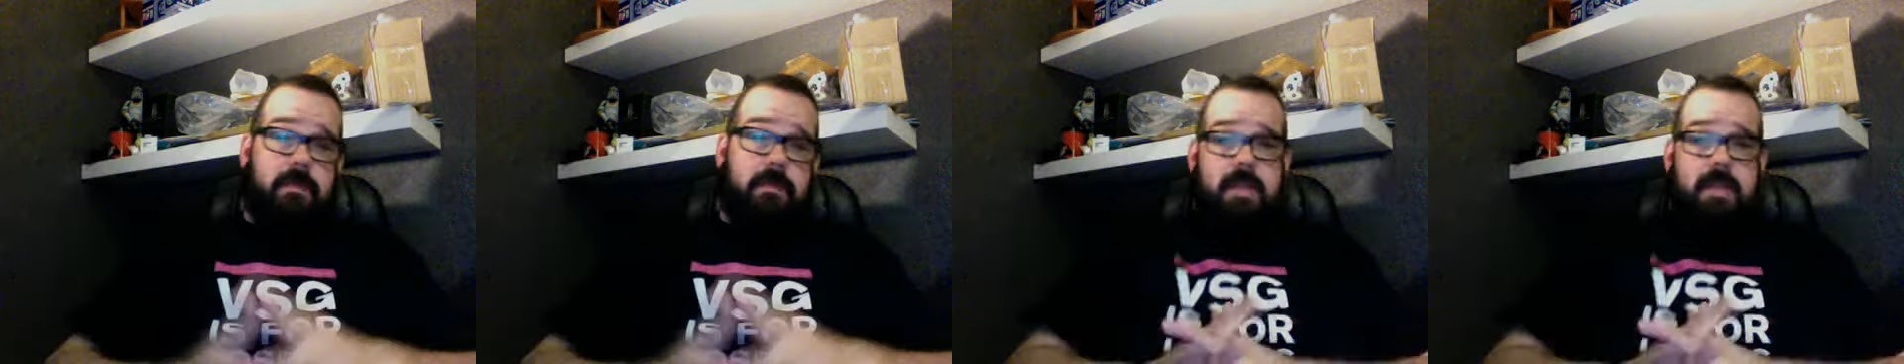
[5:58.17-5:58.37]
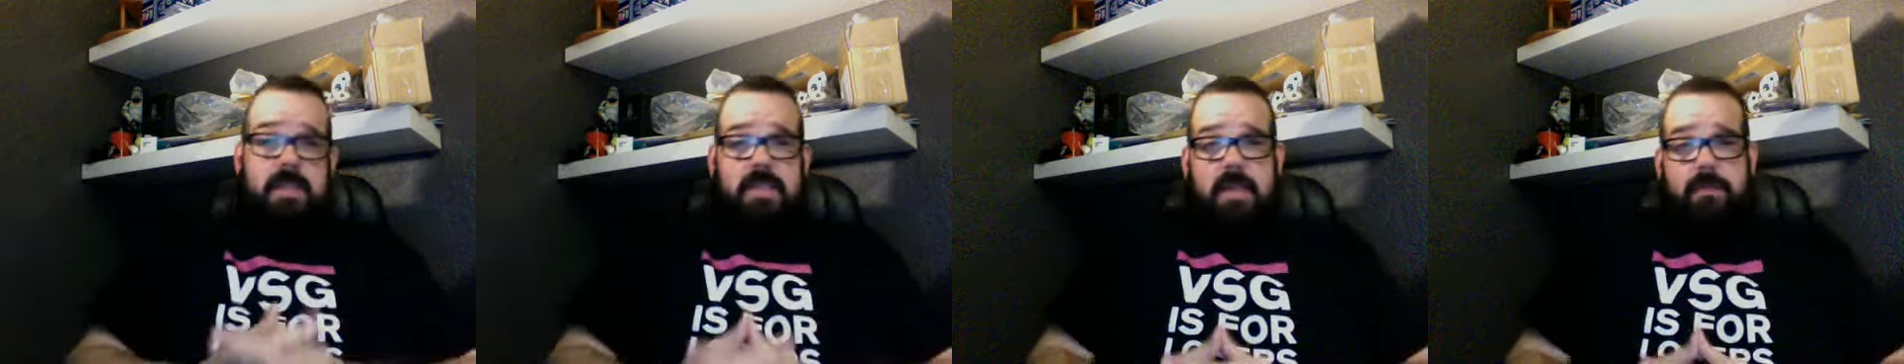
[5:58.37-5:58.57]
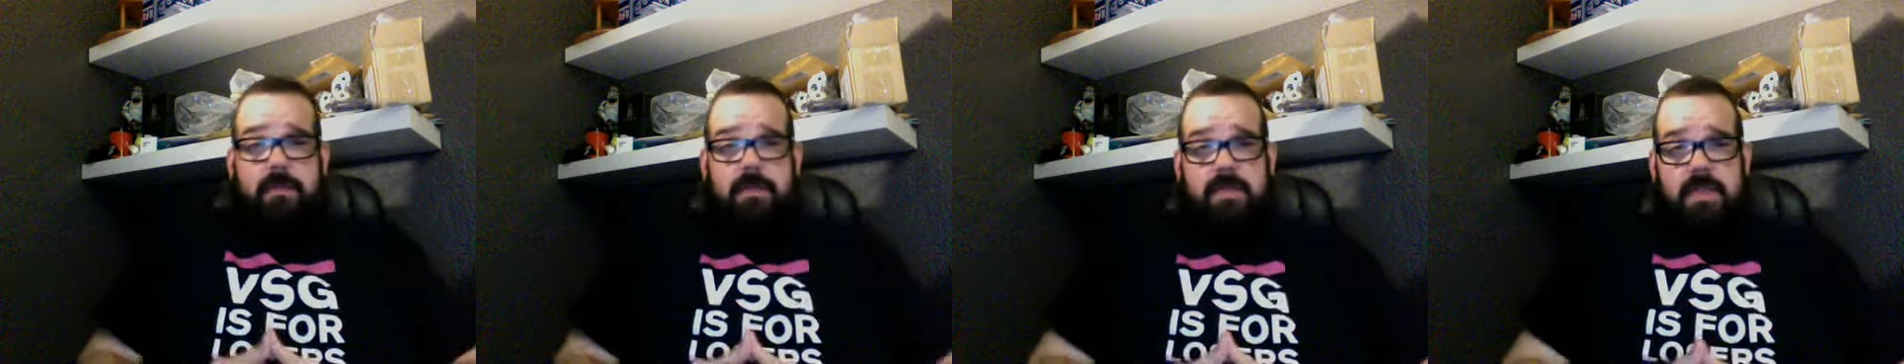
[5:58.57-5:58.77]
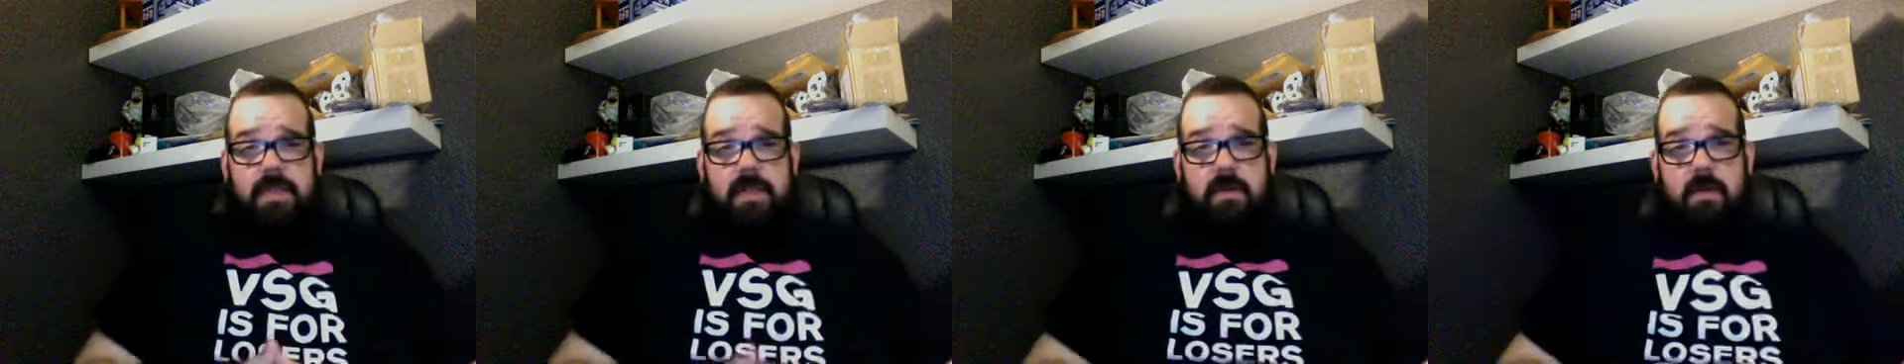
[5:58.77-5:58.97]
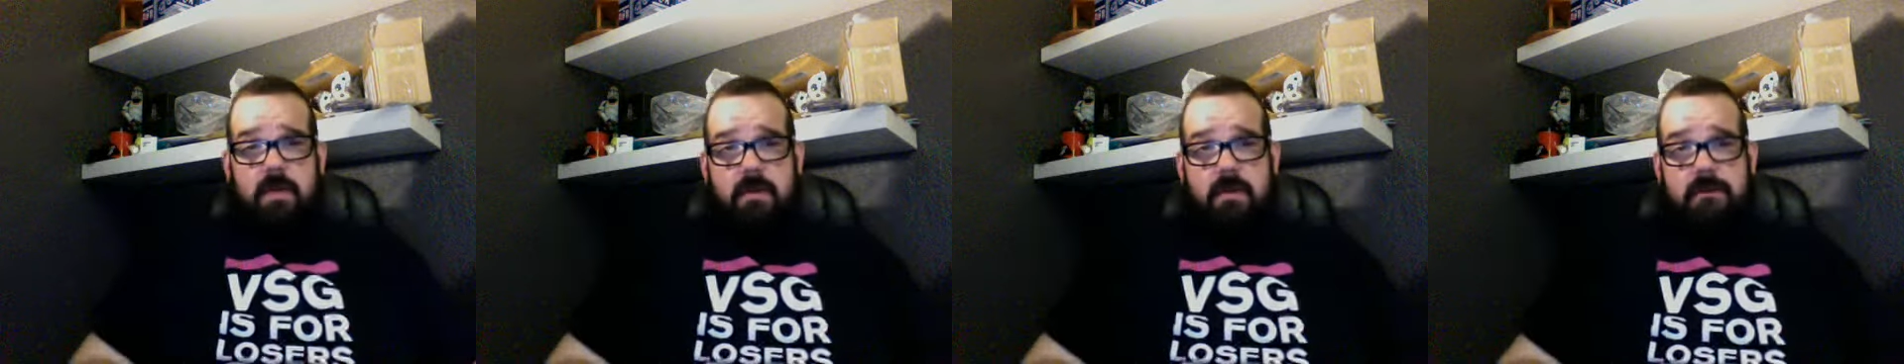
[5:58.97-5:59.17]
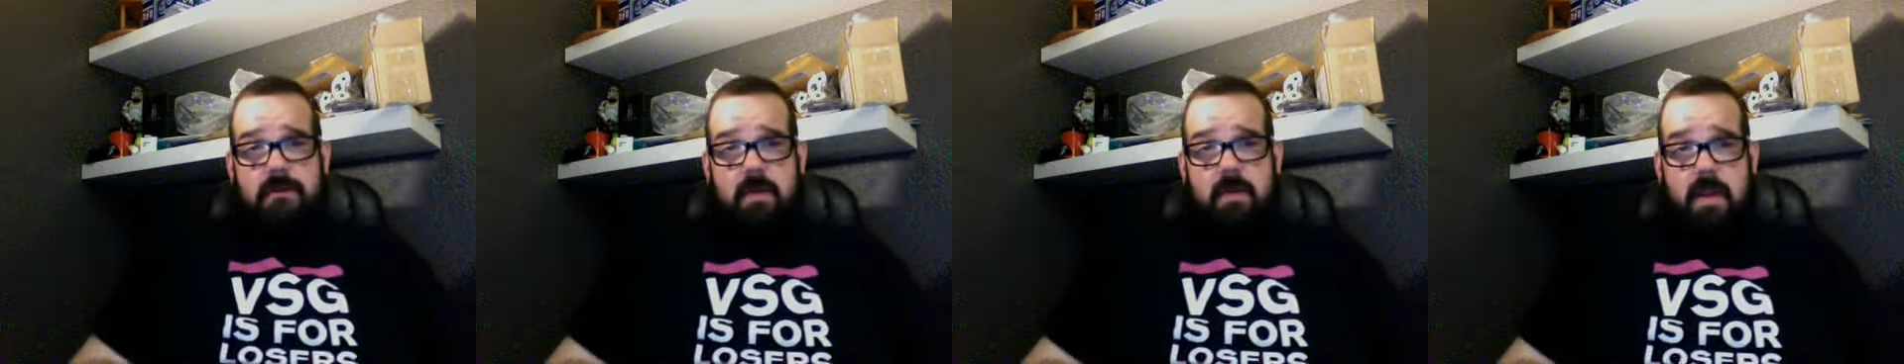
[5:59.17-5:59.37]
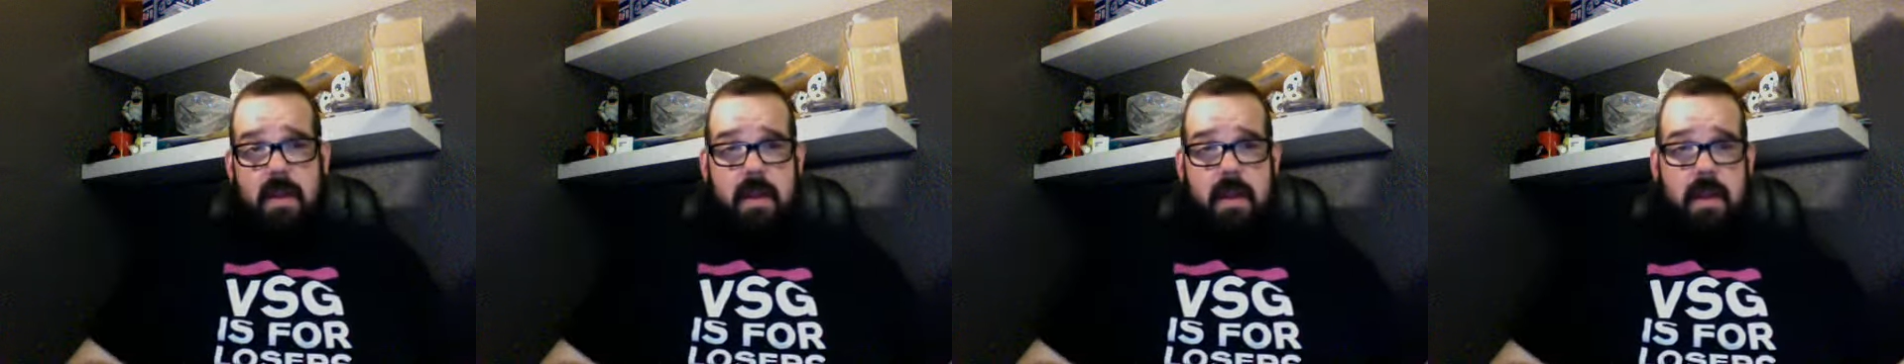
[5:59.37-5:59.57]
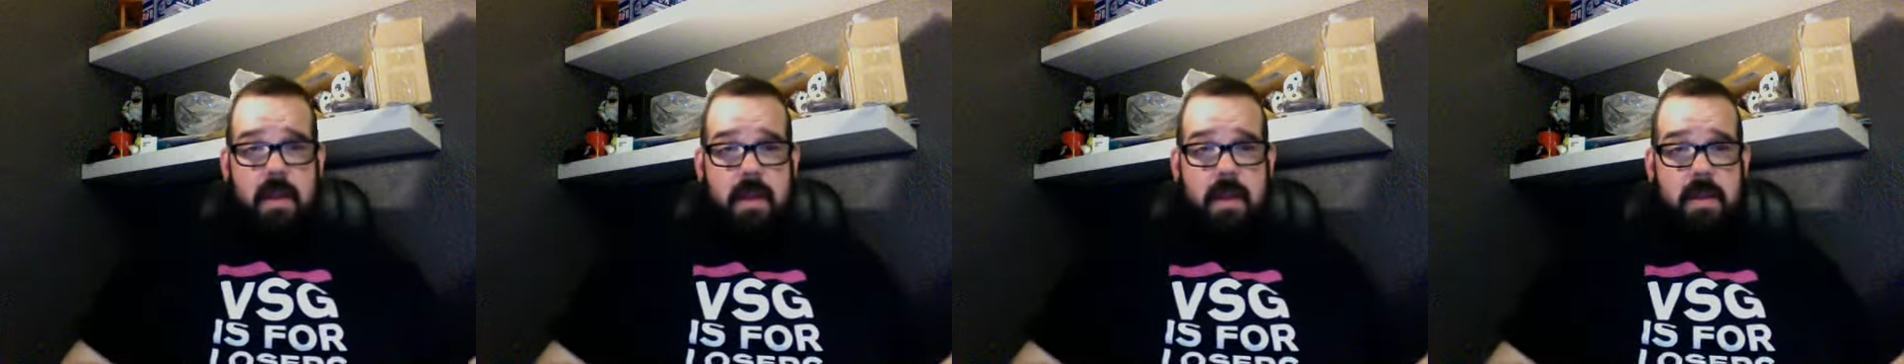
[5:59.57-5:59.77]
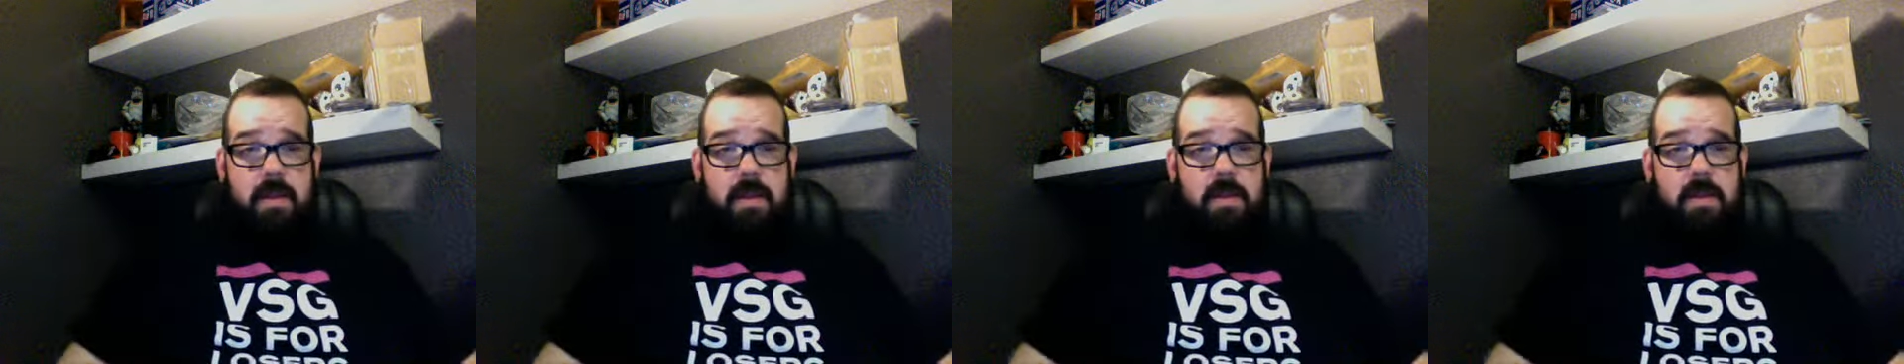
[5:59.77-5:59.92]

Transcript: at the Staples Center on Friday, and